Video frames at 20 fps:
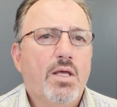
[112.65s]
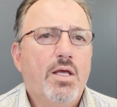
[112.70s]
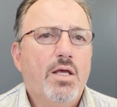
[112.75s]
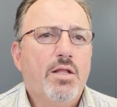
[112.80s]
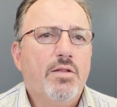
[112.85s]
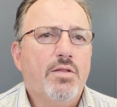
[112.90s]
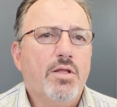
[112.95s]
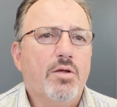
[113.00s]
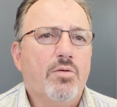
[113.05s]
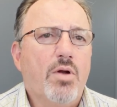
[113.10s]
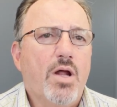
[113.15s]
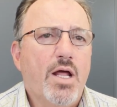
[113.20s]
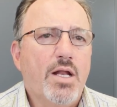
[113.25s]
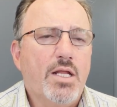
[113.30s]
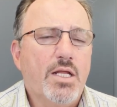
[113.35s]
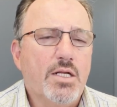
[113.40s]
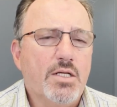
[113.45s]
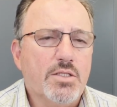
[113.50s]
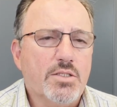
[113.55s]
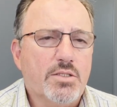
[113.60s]
the
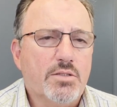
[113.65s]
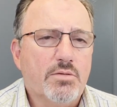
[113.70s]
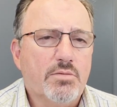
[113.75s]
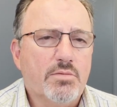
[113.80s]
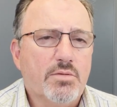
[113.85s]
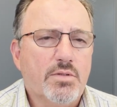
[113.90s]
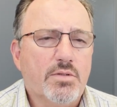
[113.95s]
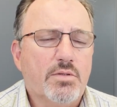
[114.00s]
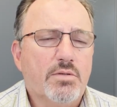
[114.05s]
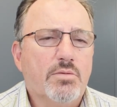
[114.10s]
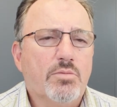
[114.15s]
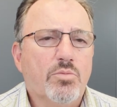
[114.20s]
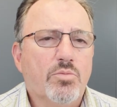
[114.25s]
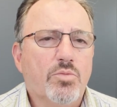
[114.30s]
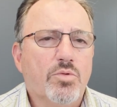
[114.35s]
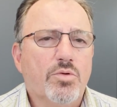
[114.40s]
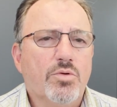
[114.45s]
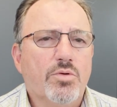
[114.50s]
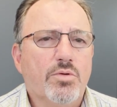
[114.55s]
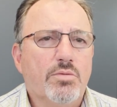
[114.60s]
Iranians
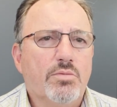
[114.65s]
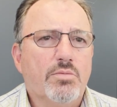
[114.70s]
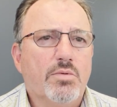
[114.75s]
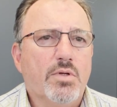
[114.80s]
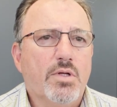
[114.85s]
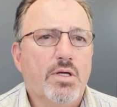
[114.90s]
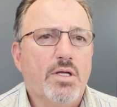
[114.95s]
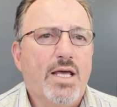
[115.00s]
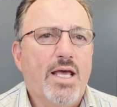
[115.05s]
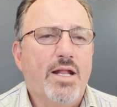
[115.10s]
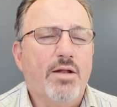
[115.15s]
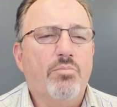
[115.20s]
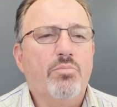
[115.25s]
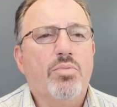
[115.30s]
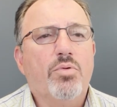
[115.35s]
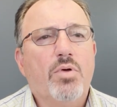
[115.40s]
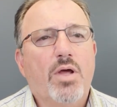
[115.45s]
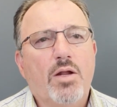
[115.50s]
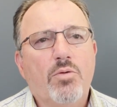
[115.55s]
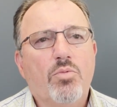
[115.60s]
were, had,
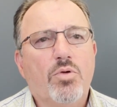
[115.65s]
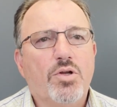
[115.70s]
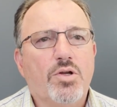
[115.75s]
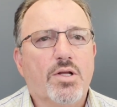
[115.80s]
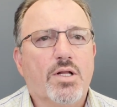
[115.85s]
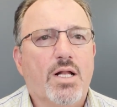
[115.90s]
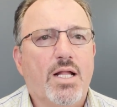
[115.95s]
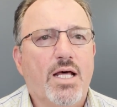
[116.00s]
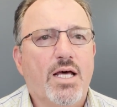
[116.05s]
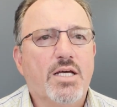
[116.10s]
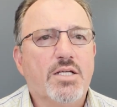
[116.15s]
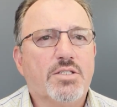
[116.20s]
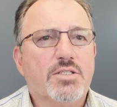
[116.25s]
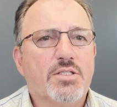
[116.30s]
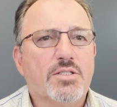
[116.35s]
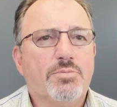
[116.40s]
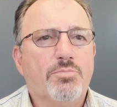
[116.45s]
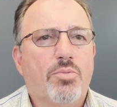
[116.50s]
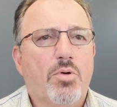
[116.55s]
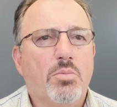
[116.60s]
had what you classed
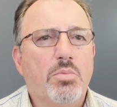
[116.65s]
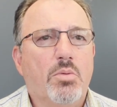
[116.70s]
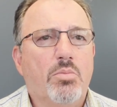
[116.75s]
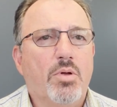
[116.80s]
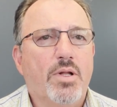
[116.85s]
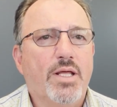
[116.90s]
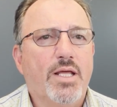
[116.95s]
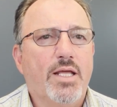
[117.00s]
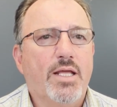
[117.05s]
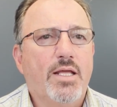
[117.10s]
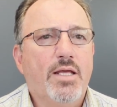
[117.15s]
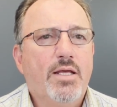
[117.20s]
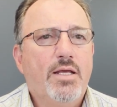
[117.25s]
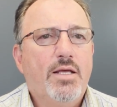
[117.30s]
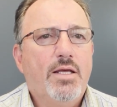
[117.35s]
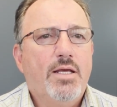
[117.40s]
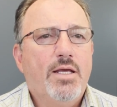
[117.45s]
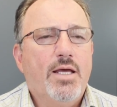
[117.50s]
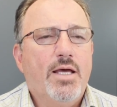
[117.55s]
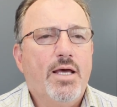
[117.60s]
as probably
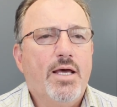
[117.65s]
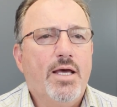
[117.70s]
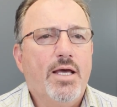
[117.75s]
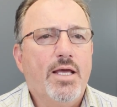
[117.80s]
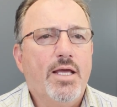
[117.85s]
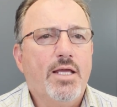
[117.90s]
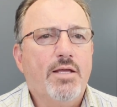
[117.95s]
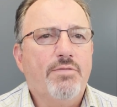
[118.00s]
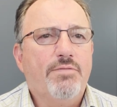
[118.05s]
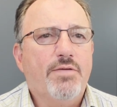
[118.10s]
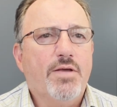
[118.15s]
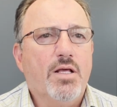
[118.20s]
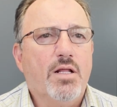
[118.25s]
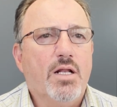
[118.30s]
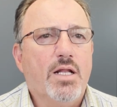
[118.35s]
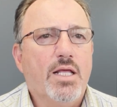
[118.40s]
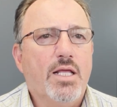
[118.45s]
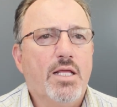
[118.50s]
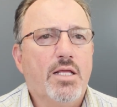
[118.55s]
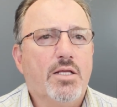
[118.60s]
a
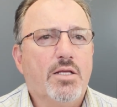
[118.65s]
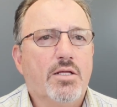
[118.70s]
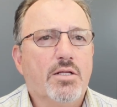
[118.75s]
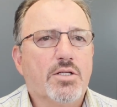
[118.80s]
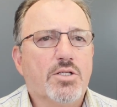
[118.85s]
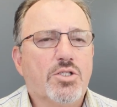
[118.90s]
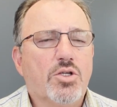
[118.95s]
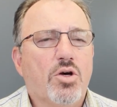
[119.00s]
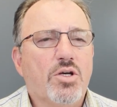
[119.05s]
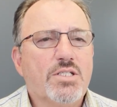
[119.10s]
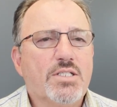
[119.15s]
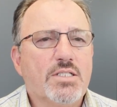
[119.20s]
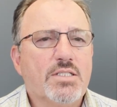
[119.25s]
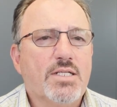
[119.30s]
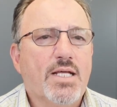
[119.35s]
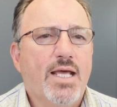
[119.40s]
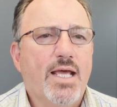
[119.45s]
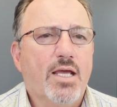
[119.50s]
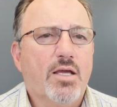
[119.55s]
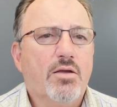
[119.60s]
fairly concise
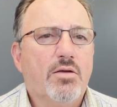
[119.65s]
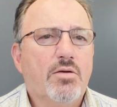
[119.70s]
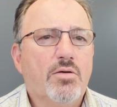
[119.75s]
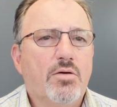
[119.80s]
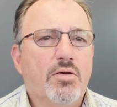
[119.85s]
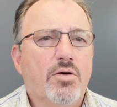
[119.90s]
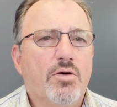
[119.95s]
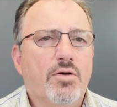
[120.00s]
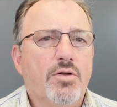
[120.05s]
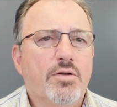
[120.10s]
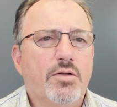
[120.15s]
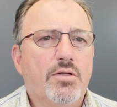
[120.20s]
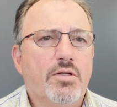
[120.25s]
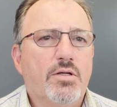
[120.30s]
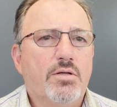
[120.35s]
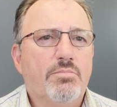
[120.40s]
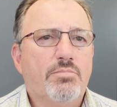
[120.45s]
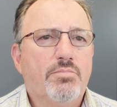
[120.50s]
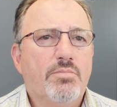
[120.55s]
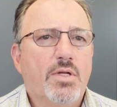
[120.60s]
attack on
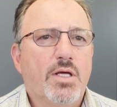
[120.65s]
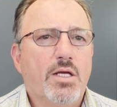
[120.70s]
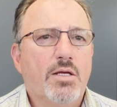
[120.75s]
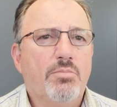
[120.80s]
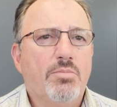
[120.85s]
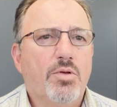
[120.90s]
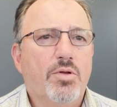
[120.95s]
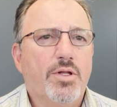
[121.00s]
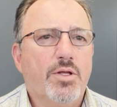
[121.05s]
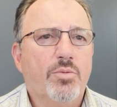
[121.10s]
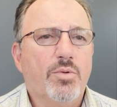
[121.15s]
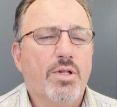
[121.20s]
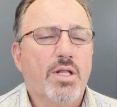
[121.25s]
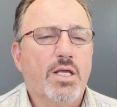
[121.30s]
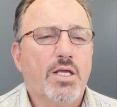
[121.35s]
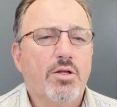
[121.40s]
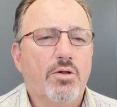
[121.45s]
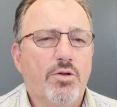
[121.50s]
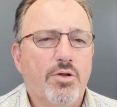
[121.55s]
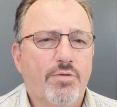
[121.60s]
a, a, building where they
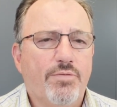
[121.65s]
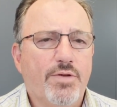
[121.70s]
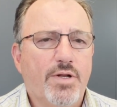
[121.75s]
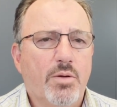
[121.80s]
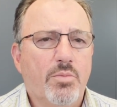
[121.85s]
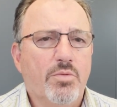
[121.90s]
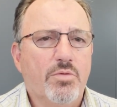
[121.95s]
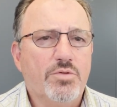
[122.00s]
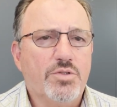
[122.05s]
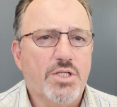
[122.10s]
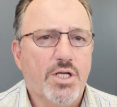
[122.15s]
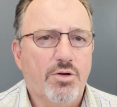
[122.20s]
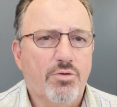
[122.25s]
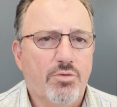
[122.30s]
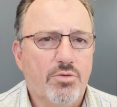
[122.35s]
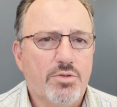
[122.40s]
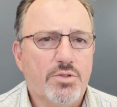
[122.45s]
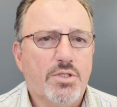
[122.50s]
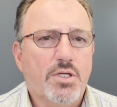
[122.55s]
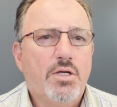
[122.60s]
killed off a number of
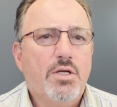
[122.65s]
generals,